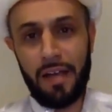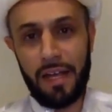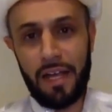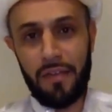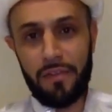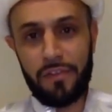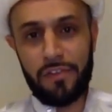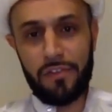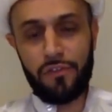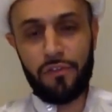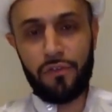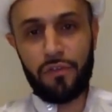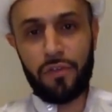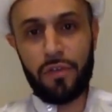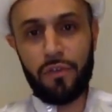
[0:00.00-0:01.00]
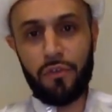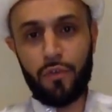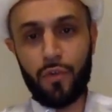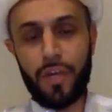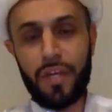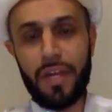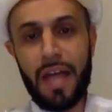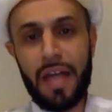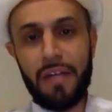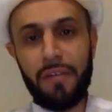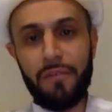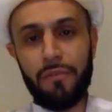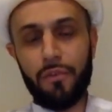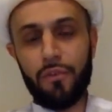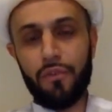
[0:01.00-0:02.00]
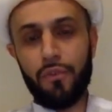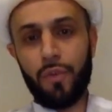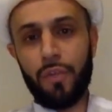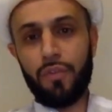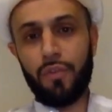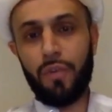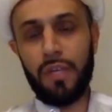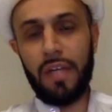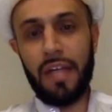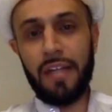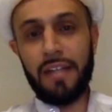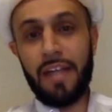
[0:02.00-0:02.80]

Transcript: again, this is Surah 9, verse 128.